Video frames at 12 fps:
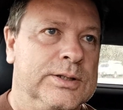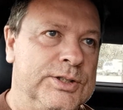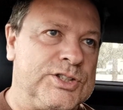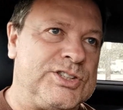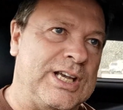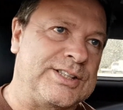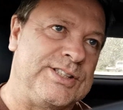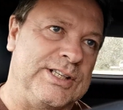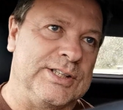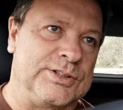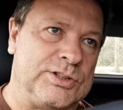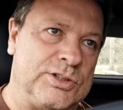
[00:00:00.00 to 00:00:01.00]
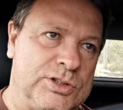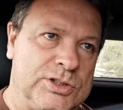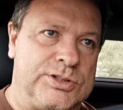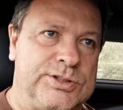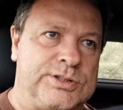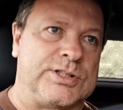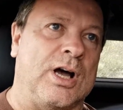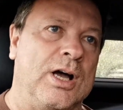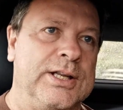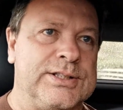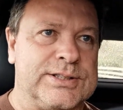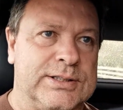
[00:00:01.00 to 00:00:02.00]
The chassis is
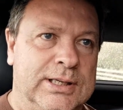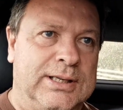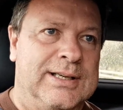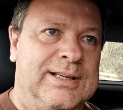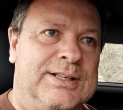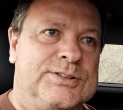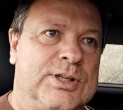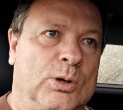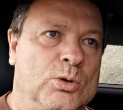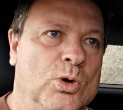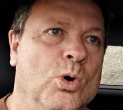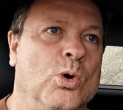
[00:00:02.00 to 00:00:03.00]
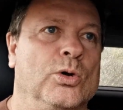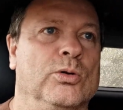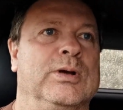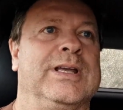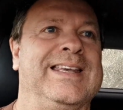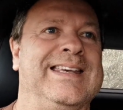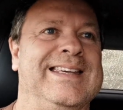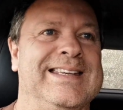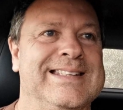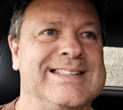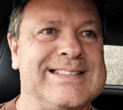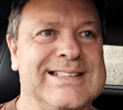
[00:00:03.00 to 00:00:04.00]
tight, so cornering
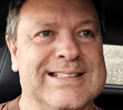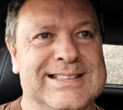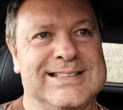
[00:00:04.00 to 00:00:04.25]
is